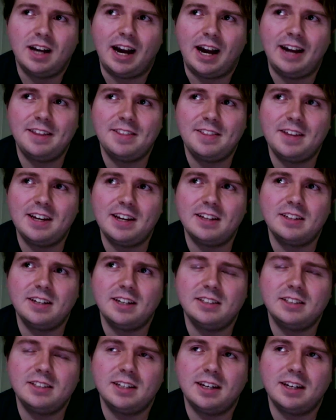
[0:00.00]
I think
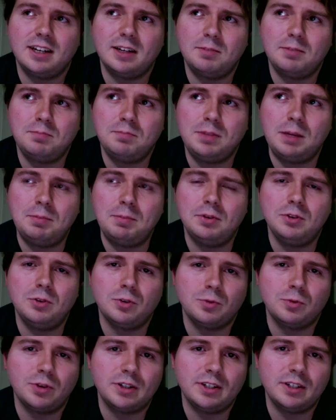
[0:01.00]
that people who
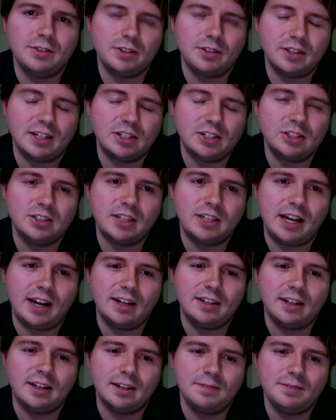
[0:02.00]
are working with Elections
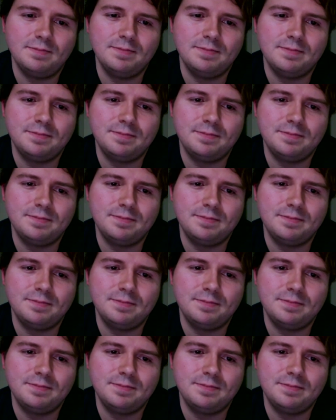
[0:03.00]
Canada